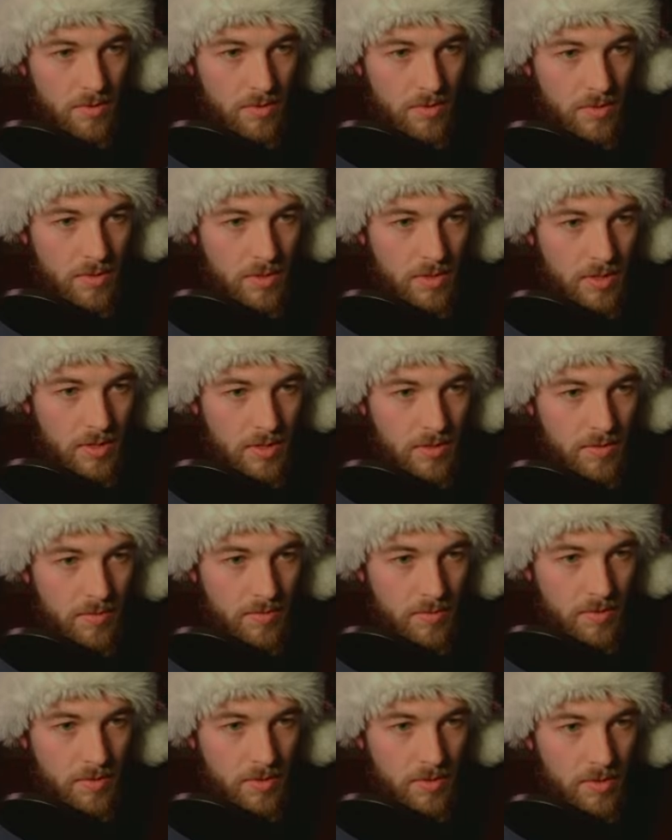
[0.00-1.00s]
There.
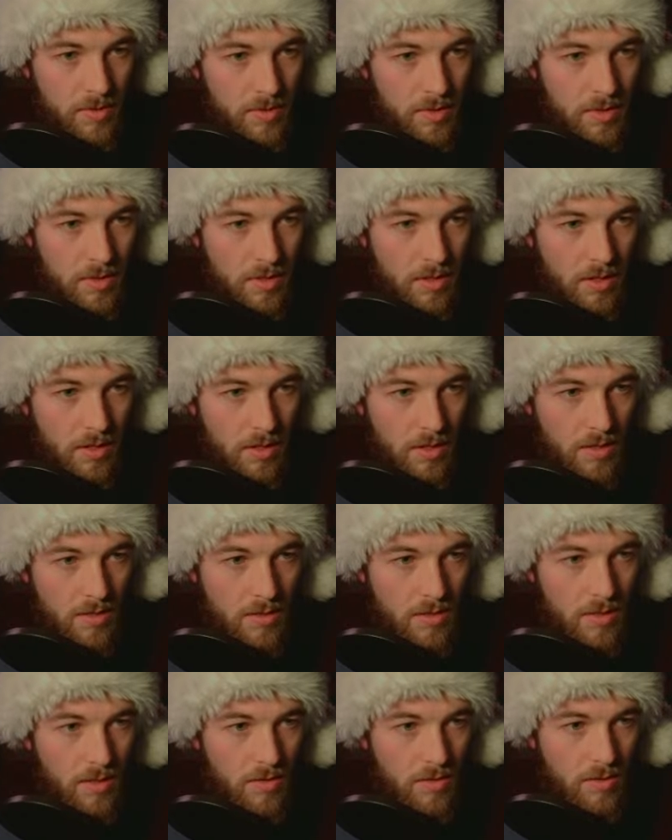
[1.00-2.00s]

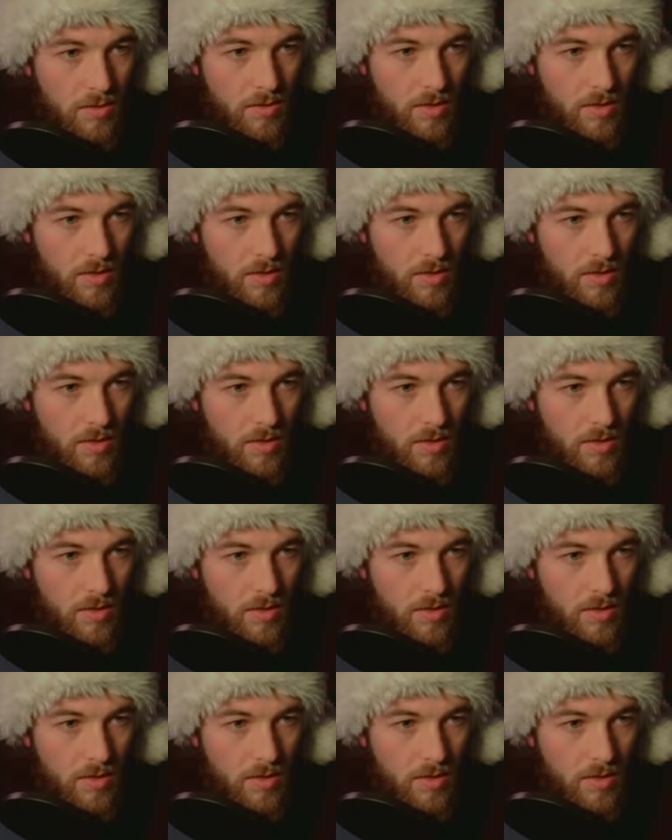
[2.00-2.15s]
Oh no,